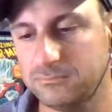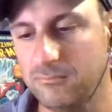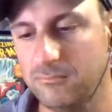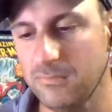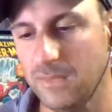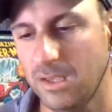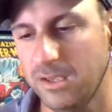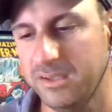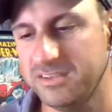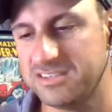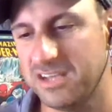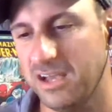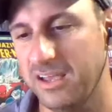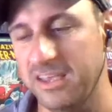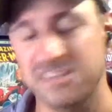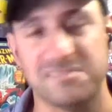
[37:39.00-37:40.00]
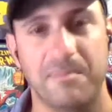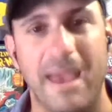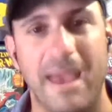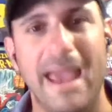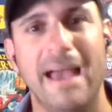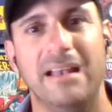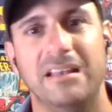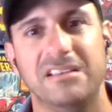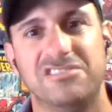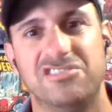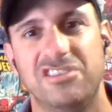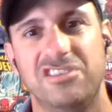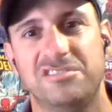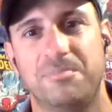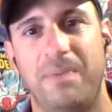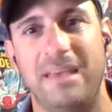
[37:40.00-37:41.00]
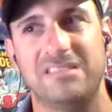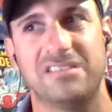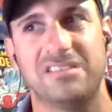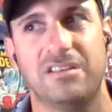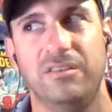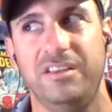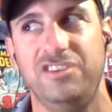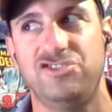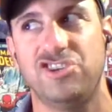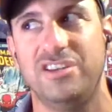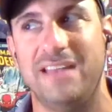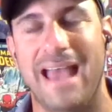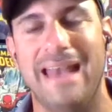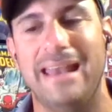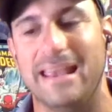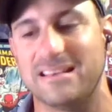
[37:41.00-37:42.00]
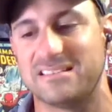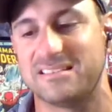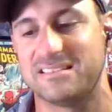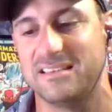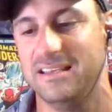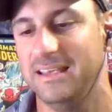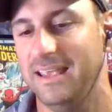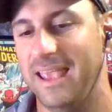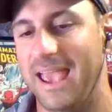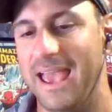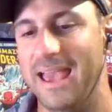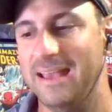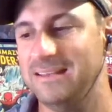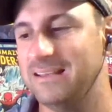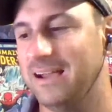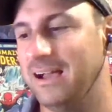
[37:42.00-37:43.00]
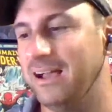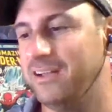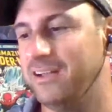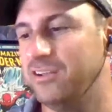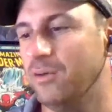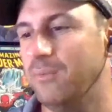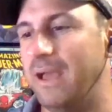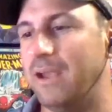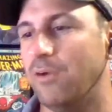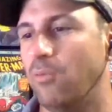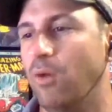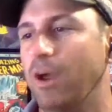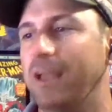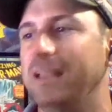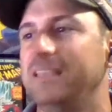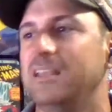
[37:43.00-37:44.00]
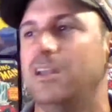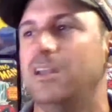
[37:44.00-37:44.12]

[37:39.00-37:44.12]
basically genetics. And no matter what, you know,